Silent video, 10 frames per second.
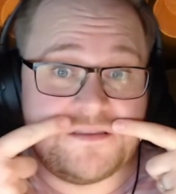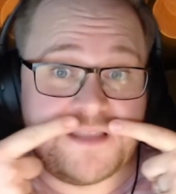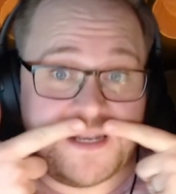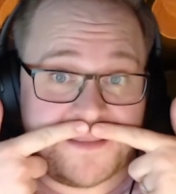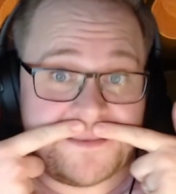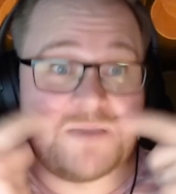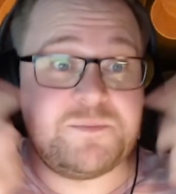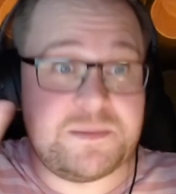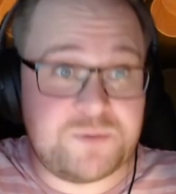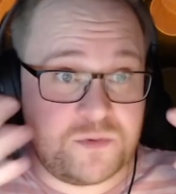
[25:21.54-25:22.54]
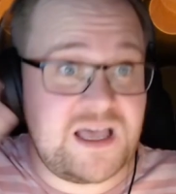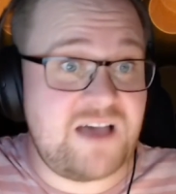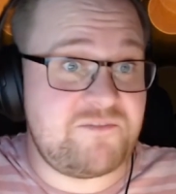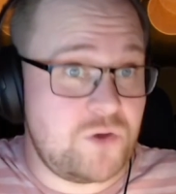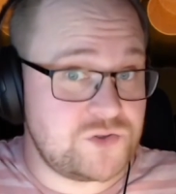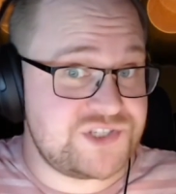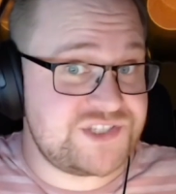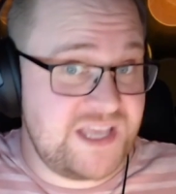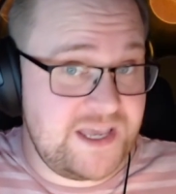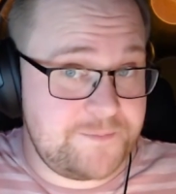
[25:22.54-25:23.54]
then I think people will have more to
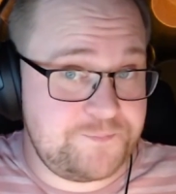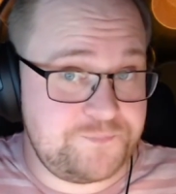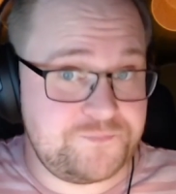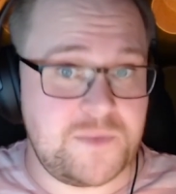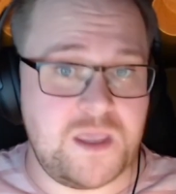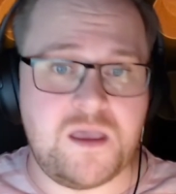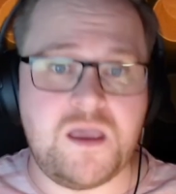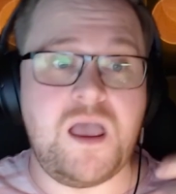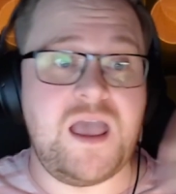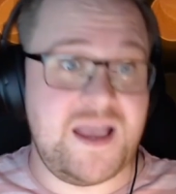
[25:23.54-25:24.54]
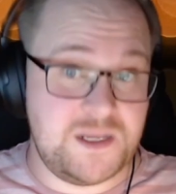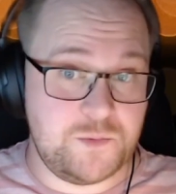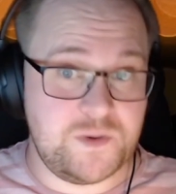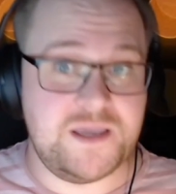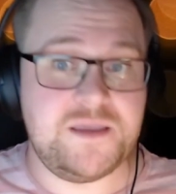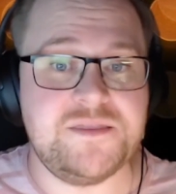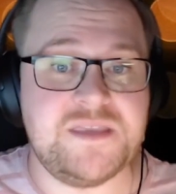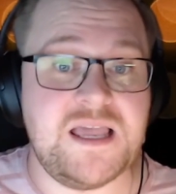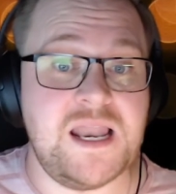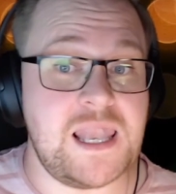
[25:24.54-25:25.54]
say. Anyway,
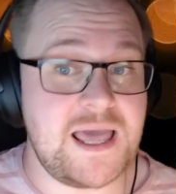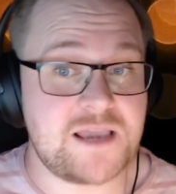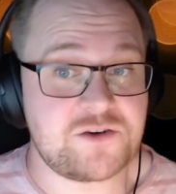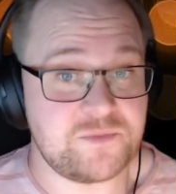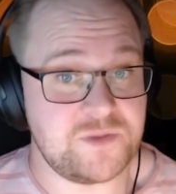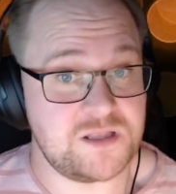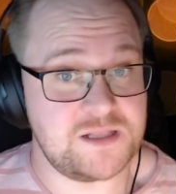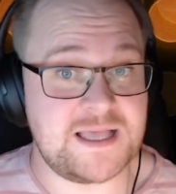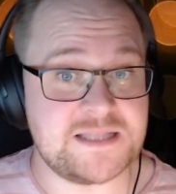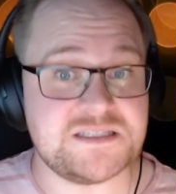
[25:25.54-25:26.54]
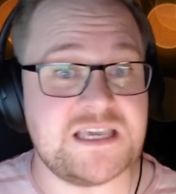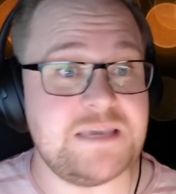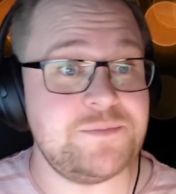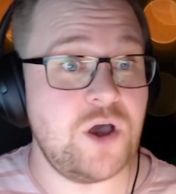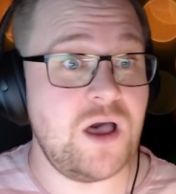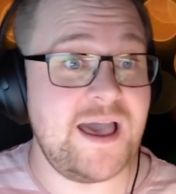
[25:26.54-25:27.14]
the lacrimal glands keep your